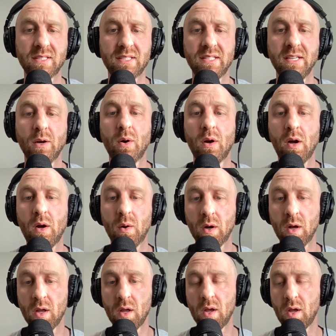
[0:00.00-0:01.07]
a
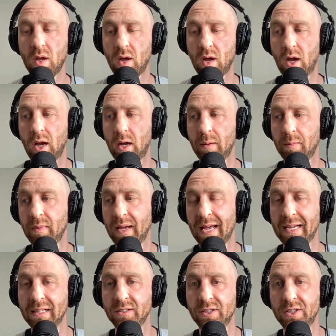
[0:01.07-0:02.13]
COO.
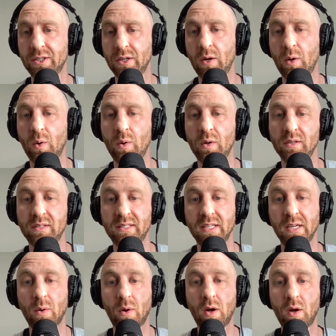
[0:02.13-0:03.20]
And so
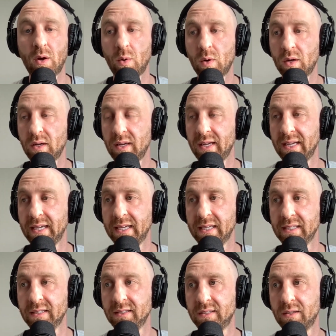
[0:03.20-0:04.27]
COO
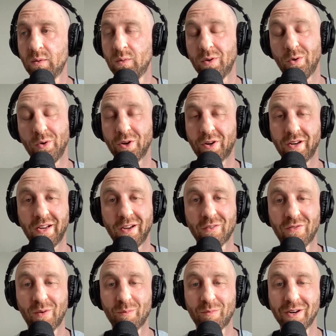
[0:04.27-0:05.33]
is who you're going to hear
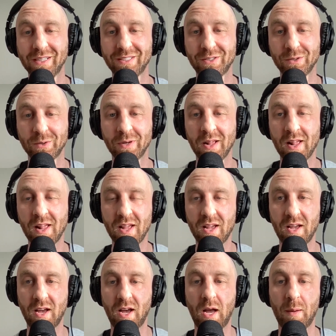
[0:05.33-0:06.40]
from pretty soon.
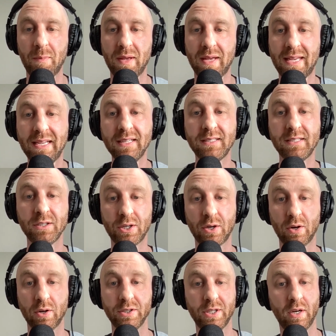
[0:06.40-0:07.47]
He's in
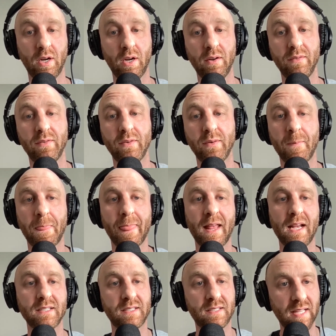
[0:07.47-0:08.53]
charge of
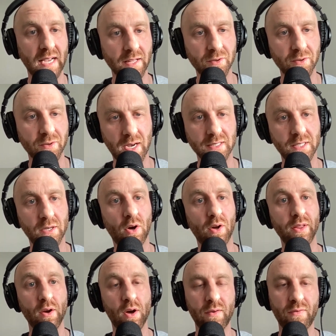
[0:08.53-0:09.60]
standardizing all
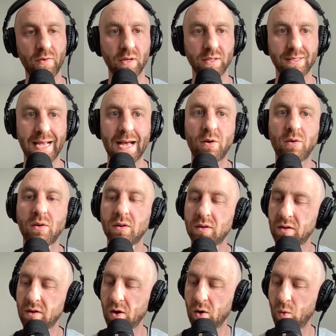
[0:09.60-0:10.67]
the offerings. How
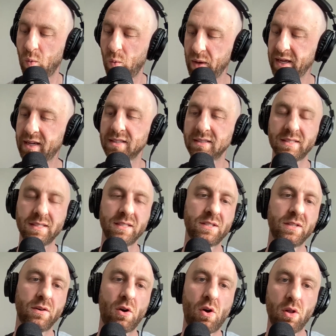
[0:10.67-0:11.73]
are we
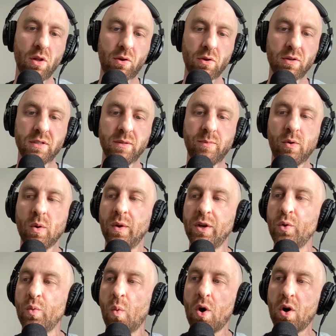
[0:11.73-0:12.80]
consistent all across the board? When
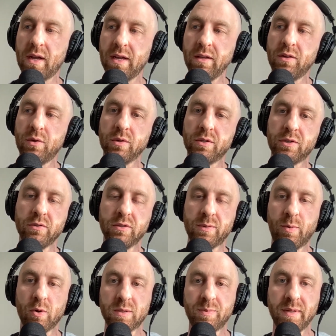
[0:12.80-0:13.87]
you walk into a True
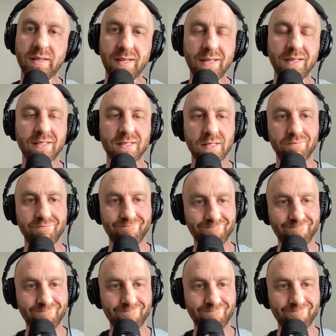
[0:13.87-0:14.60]
Sports PT, does it